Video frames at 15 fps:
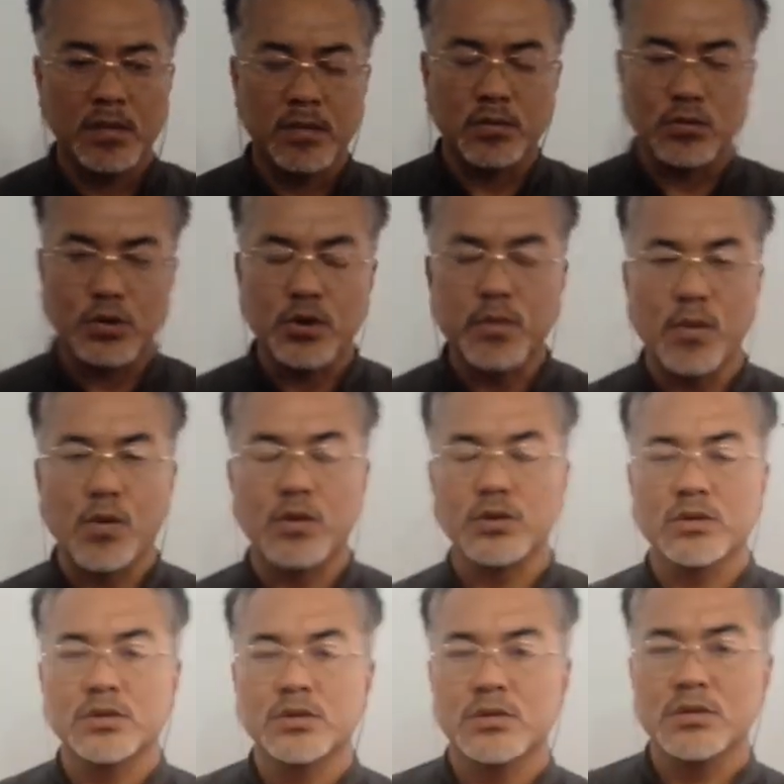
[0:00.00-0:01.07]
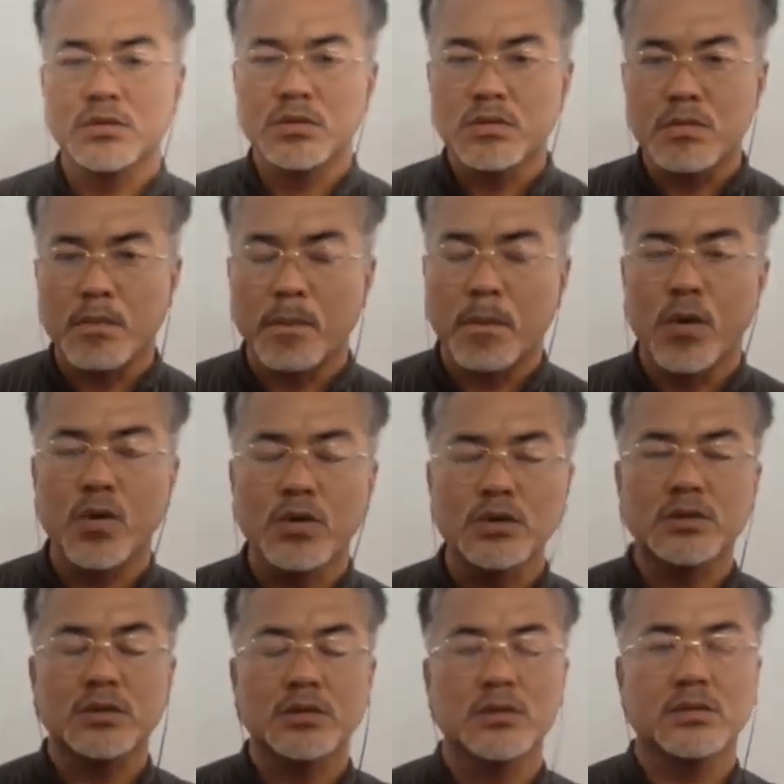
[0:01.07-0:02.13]
notebooks, books,
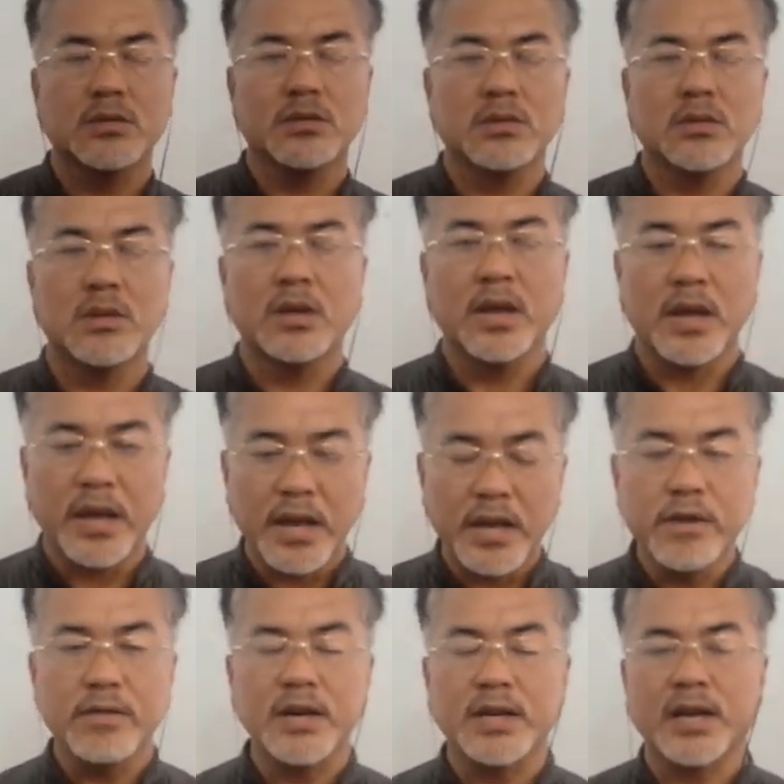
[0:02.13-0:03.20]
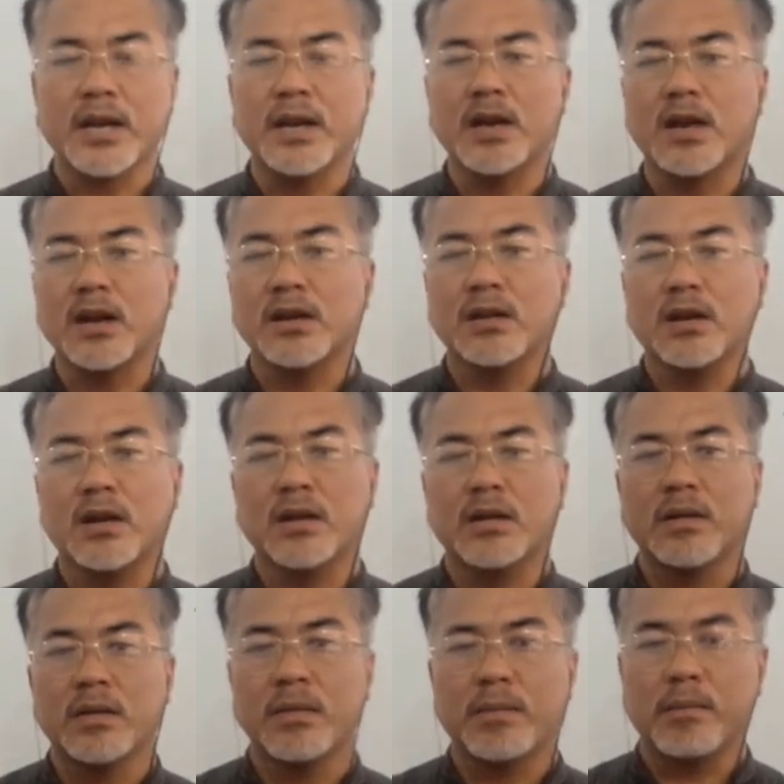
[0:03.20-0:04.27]
anyone can learn the
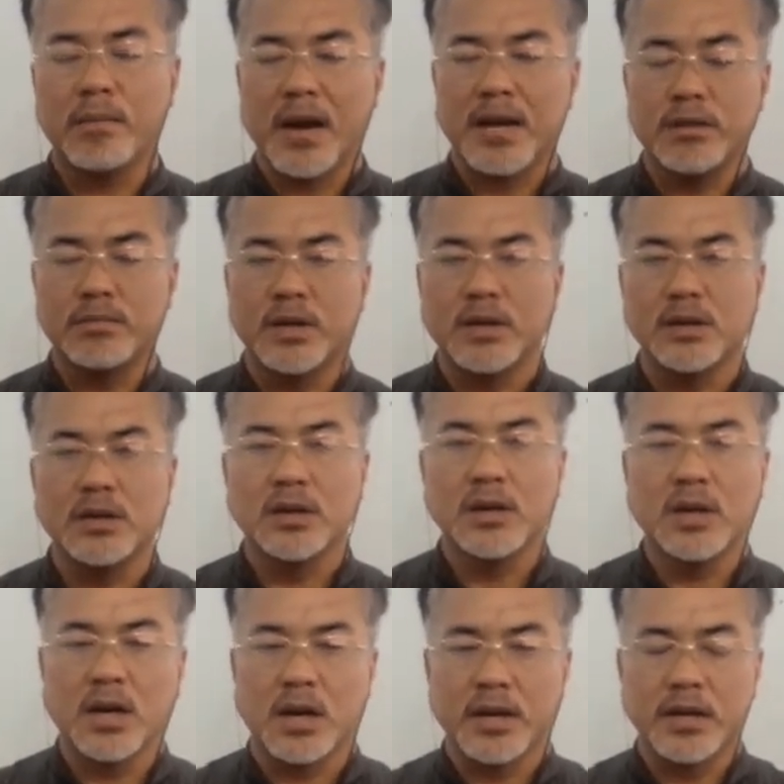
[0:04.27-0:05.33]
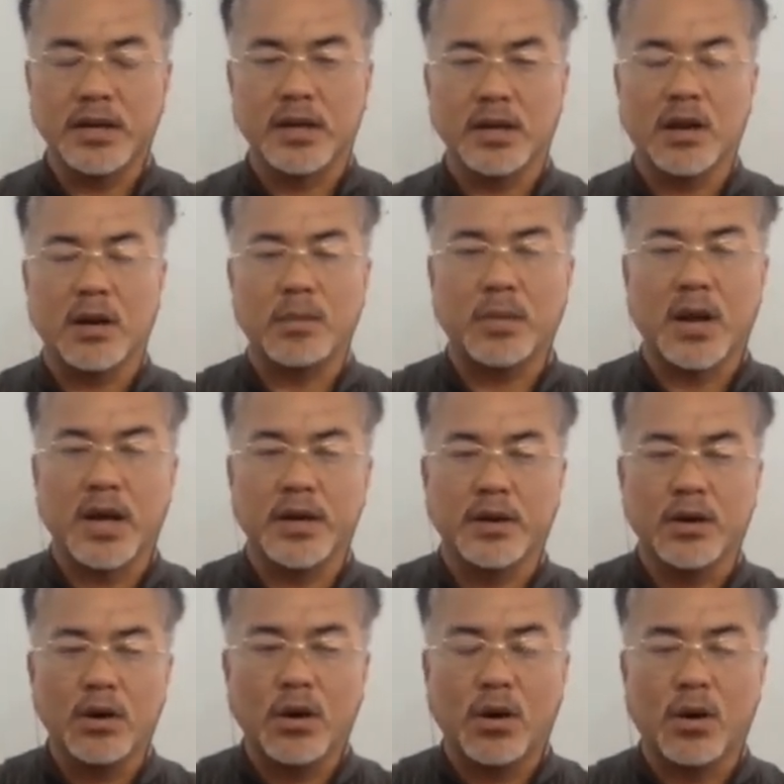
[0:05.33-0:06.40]
management and he can apply
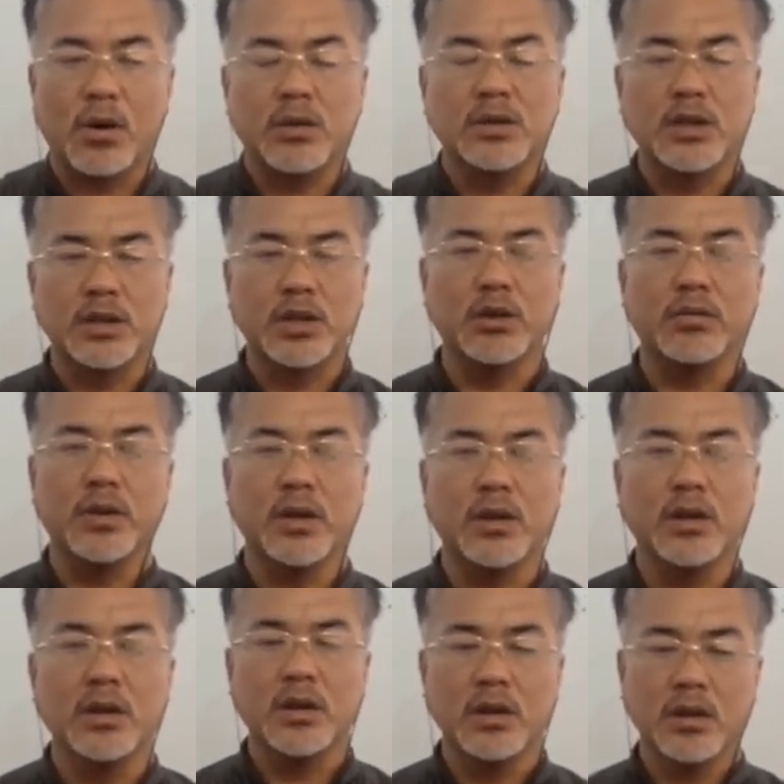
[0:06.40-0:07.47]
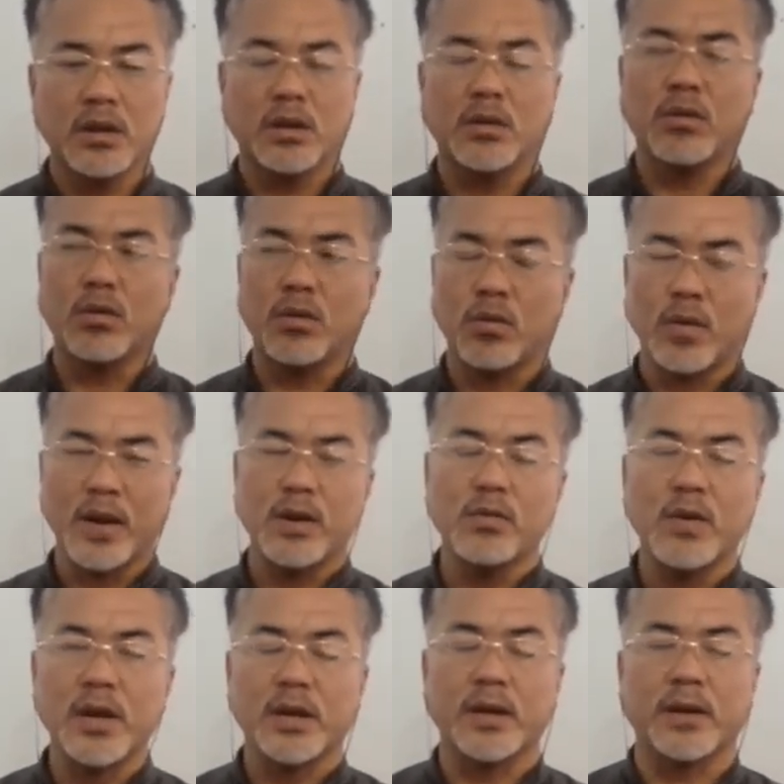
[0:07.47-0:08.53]
all the theory while
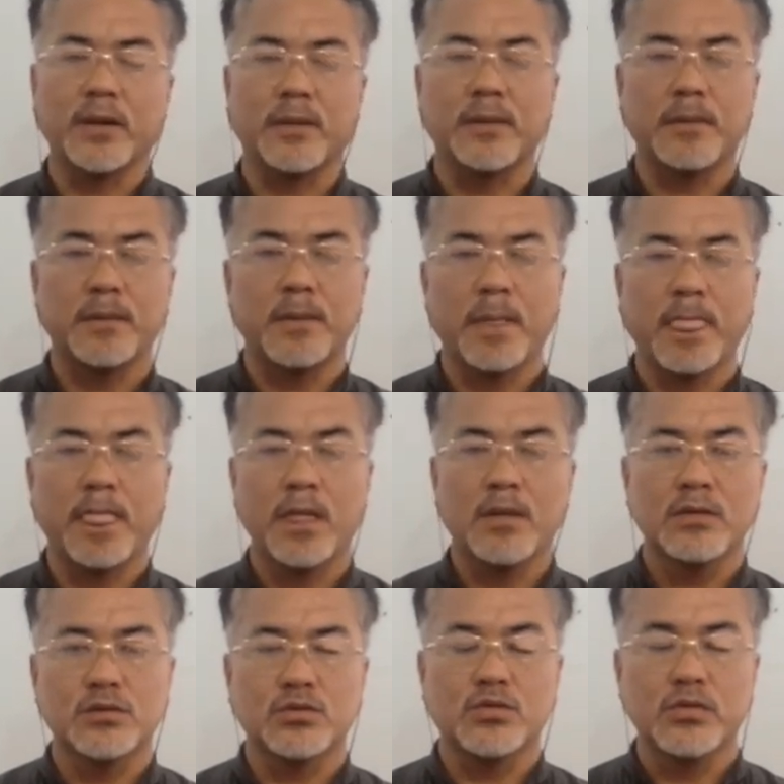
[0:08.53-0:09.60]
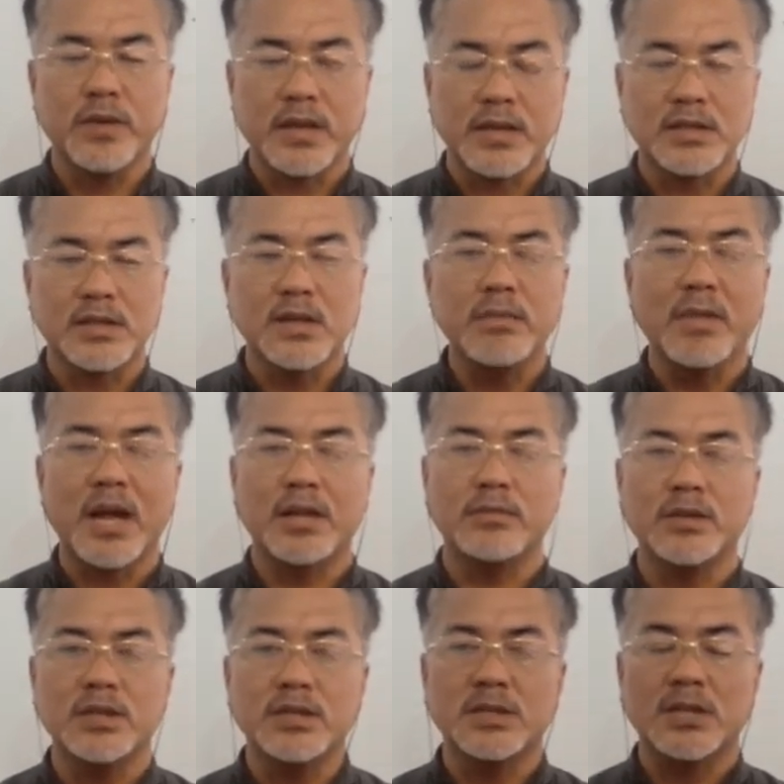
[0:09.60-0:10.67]
working. So we can say management
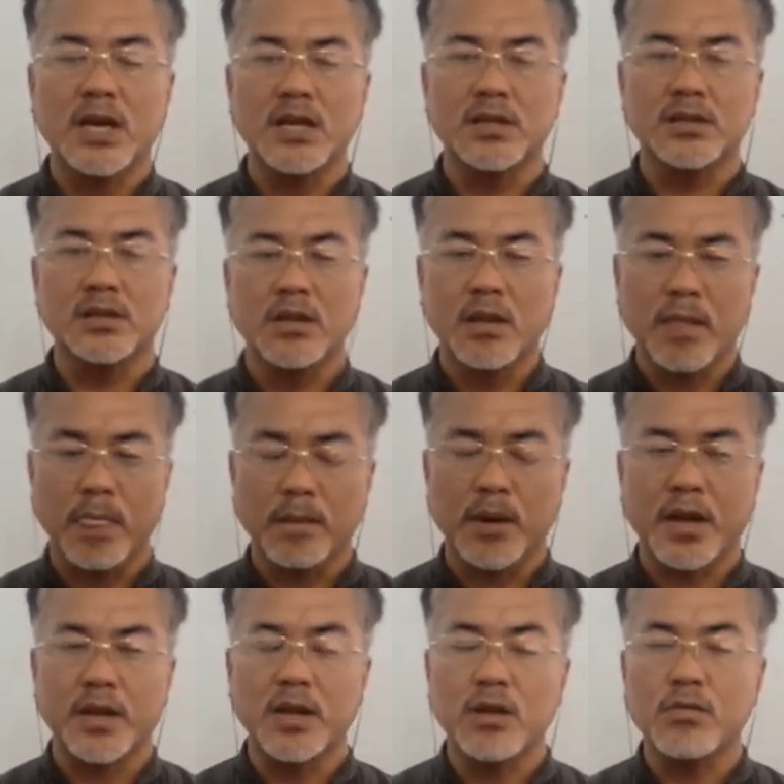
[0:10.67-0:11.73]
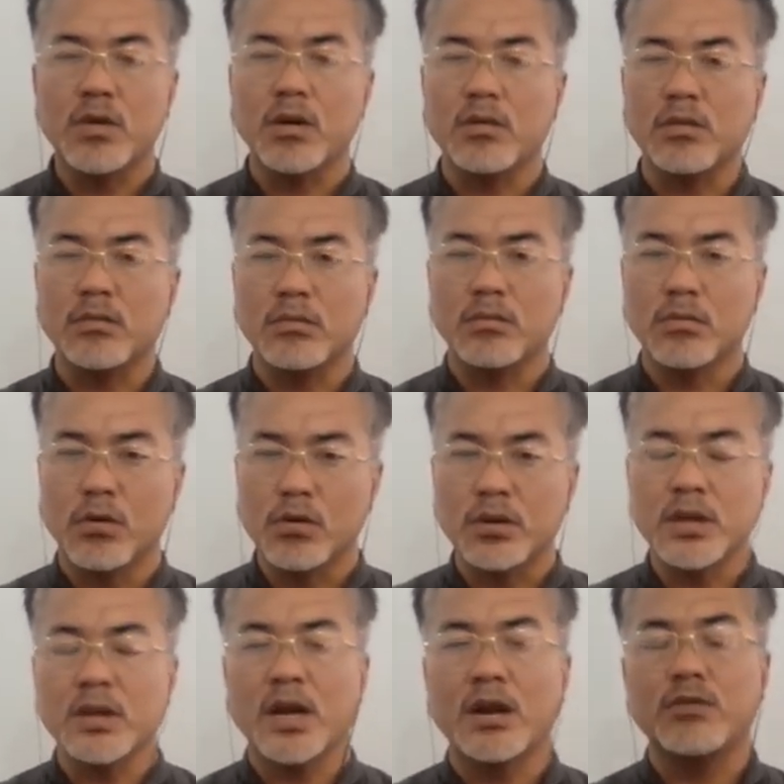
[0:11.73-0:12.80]
is science. But here one more
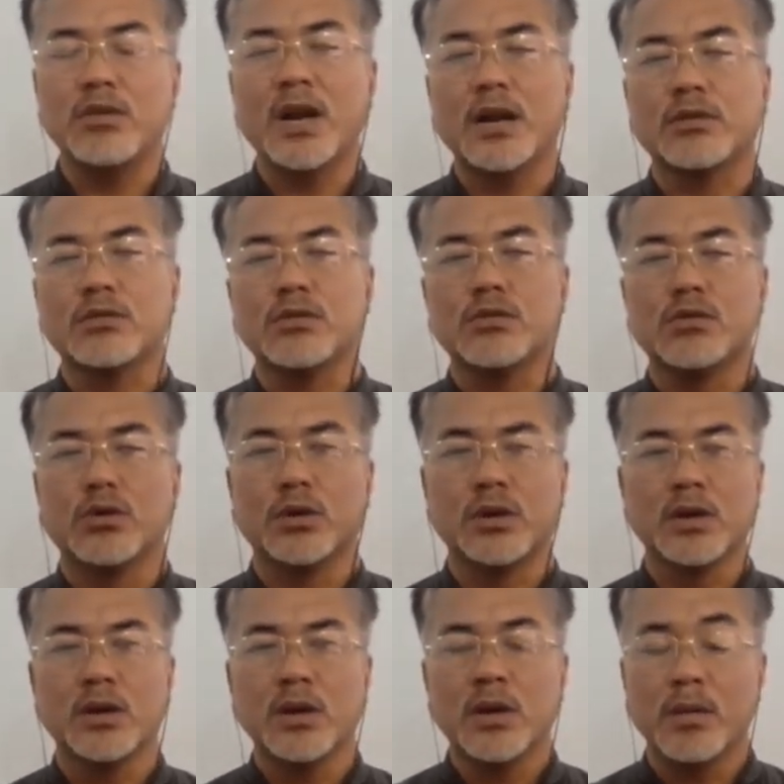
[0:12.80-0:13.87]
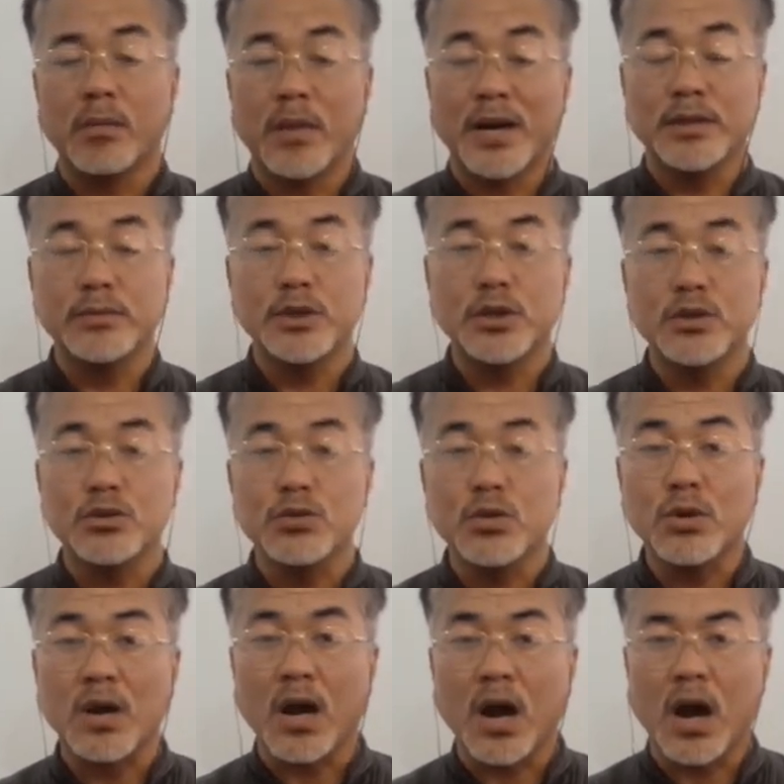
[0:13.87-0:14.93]
thing I would like to quote, management is not
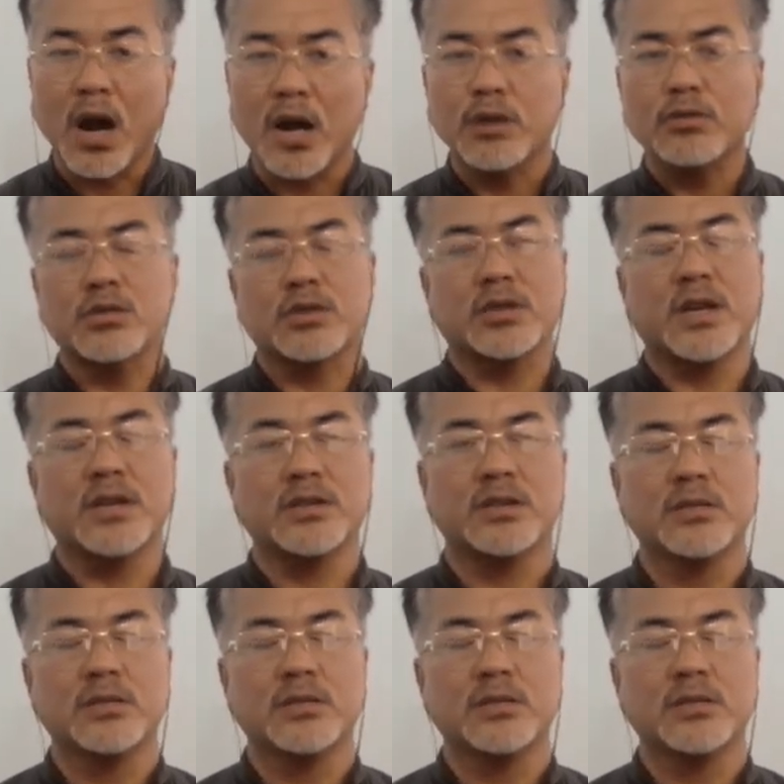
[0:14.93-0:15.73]
hardcore science,